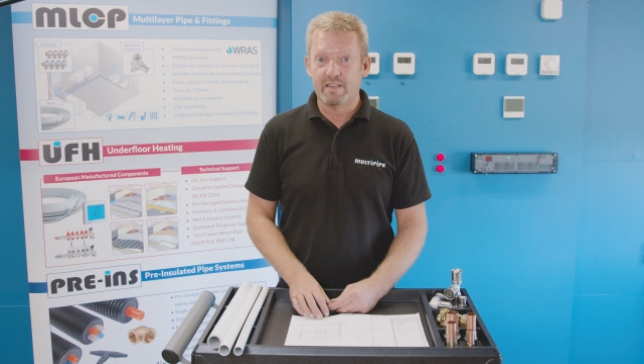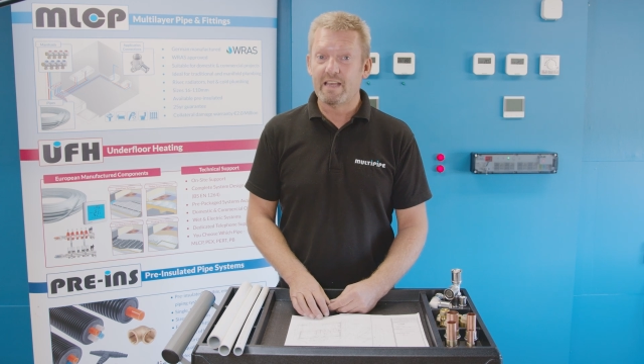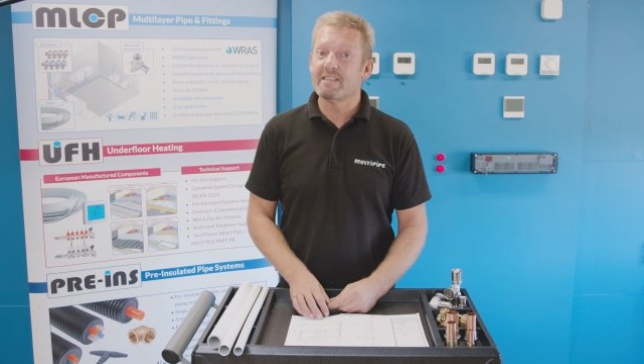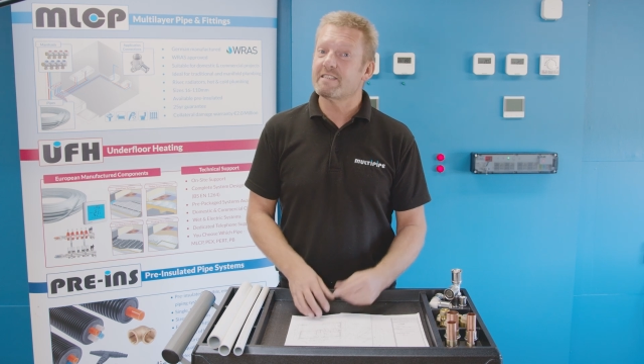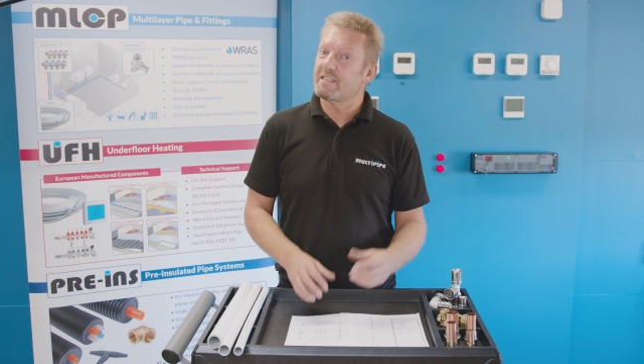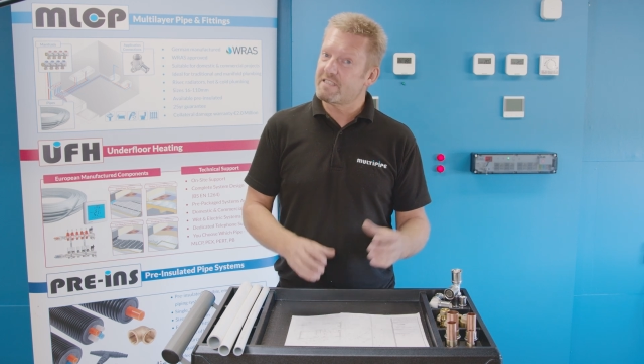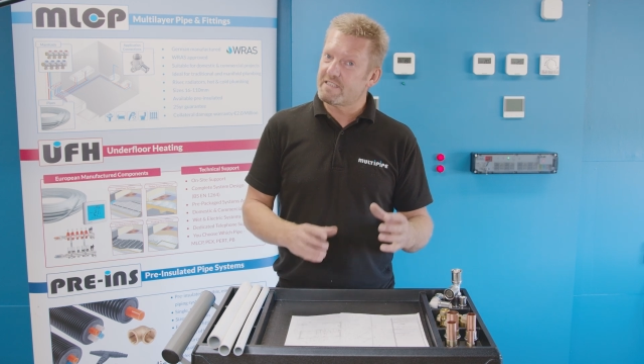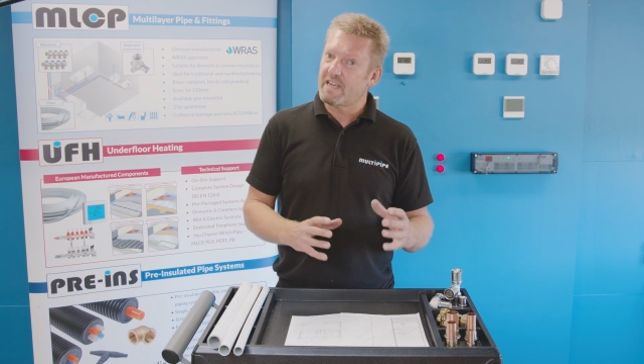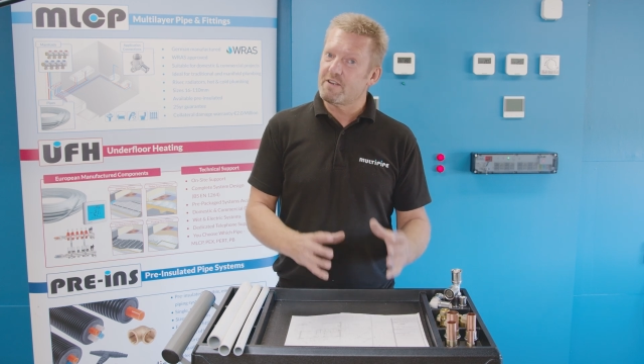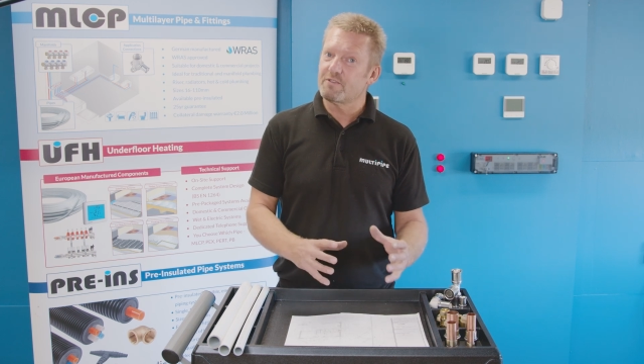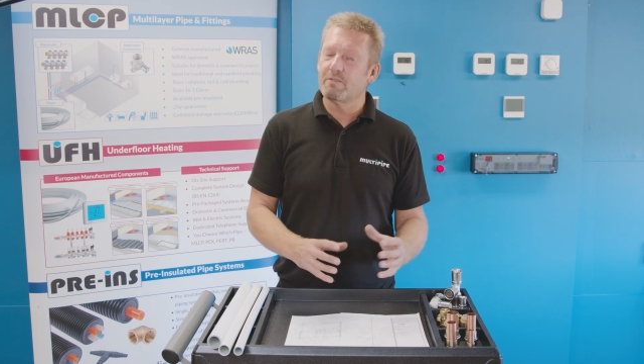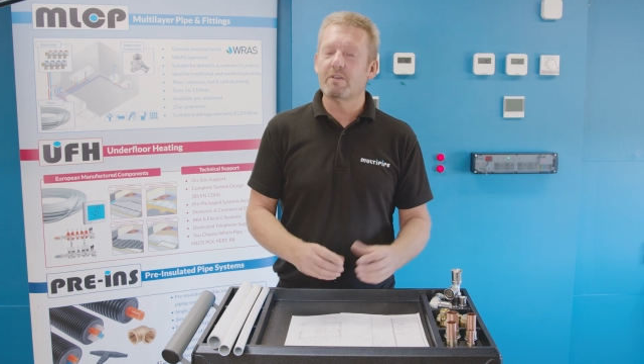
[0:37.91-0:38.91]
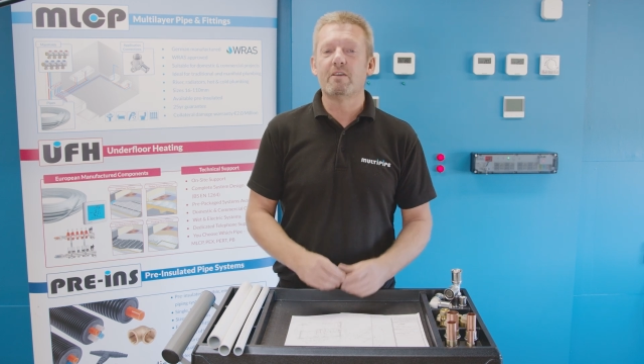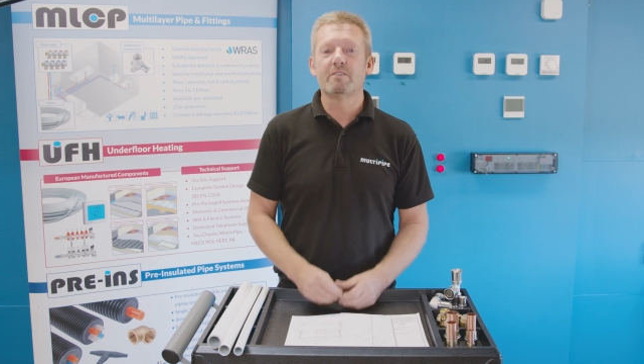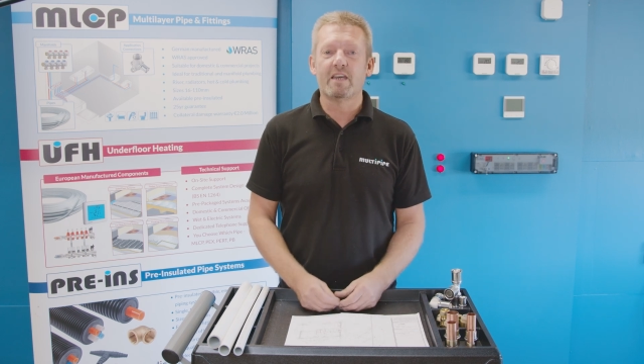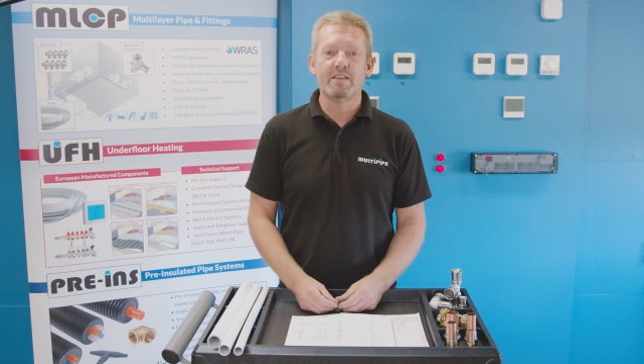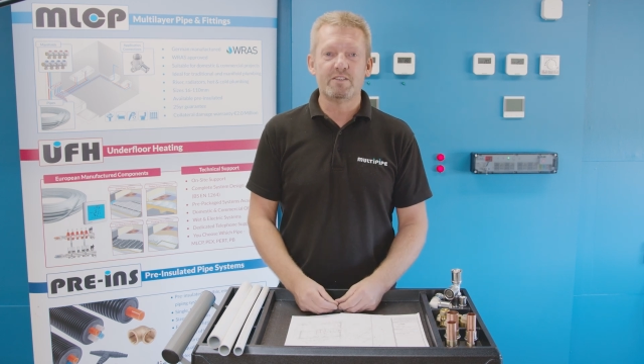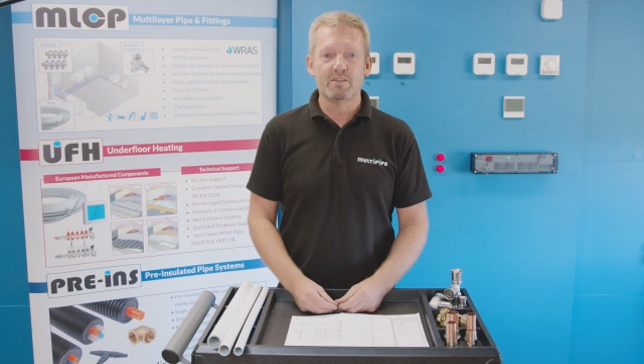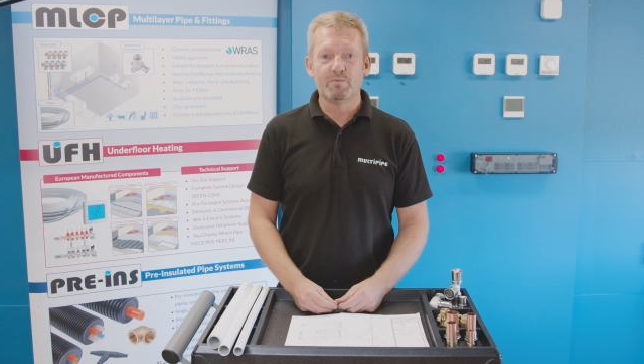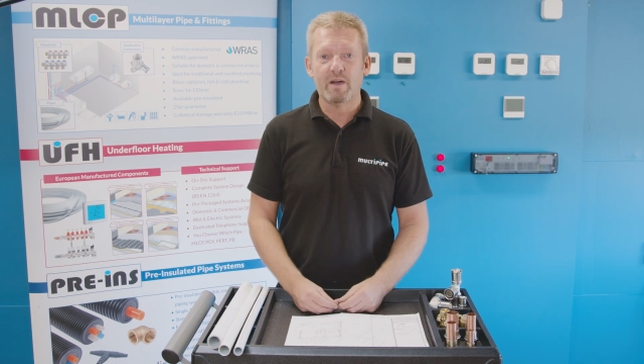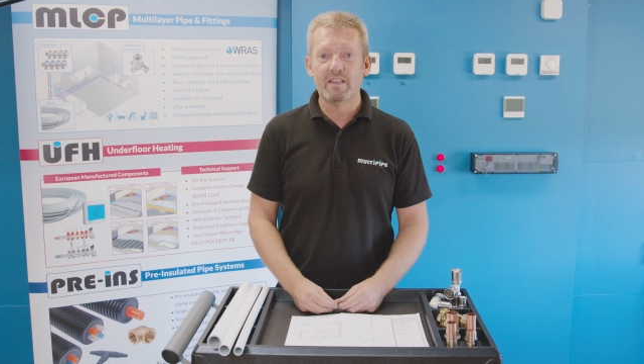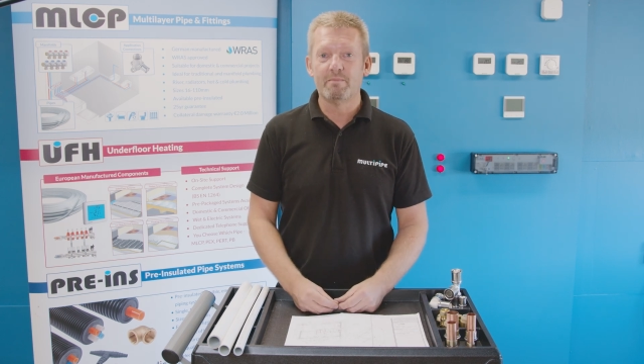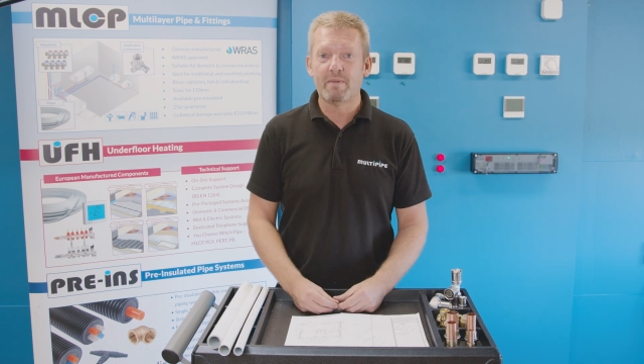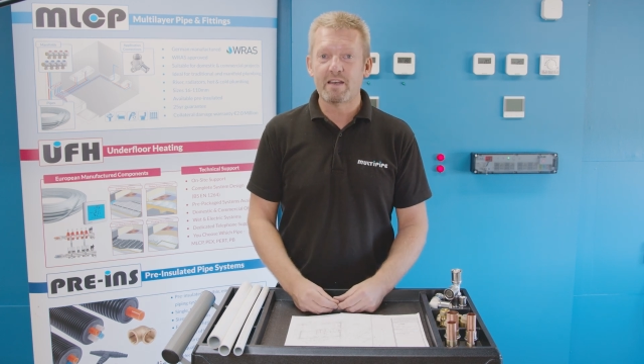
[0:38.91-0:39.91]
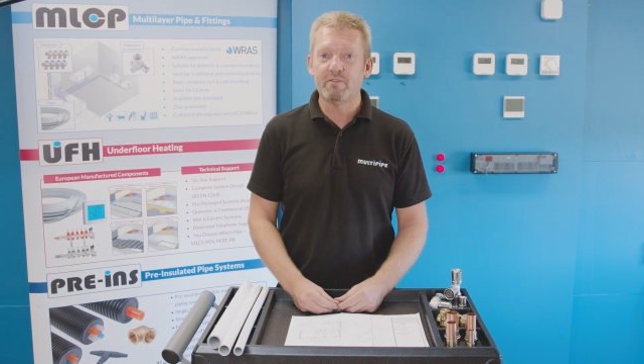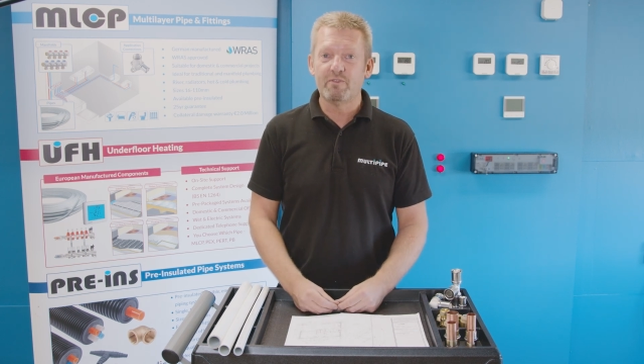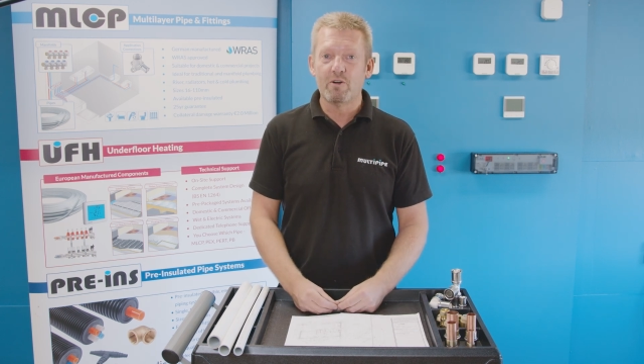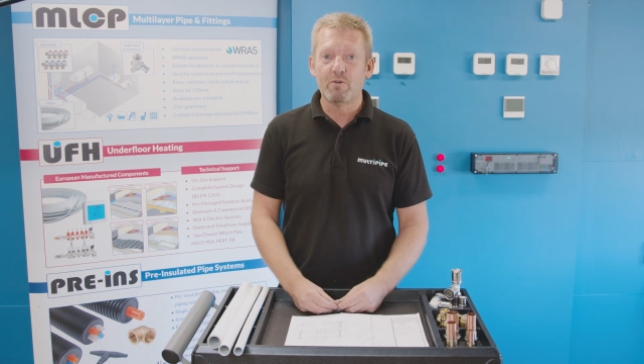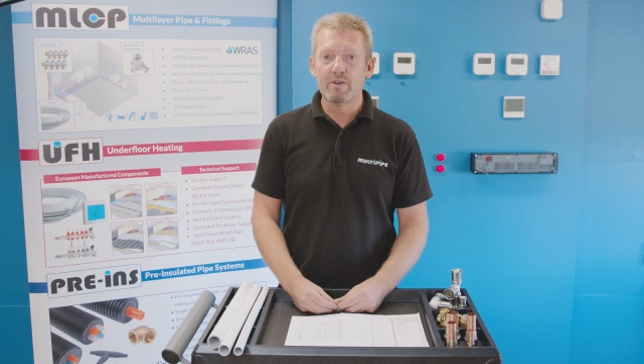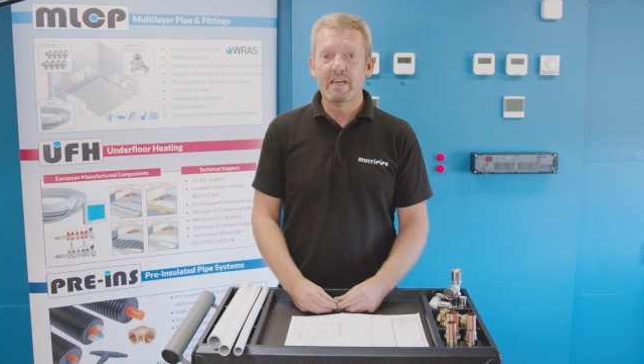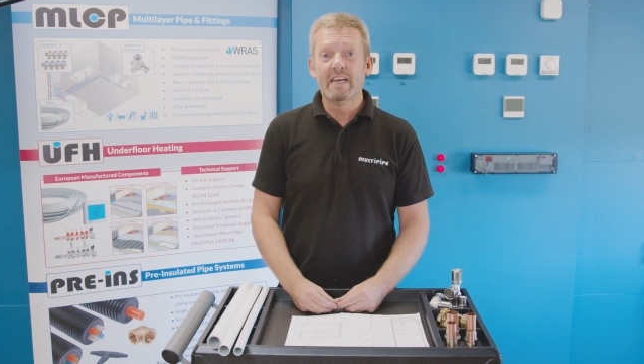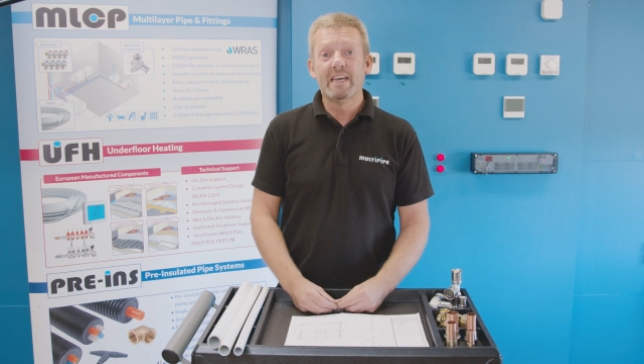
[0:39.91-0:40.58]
and that's the central location where the manifold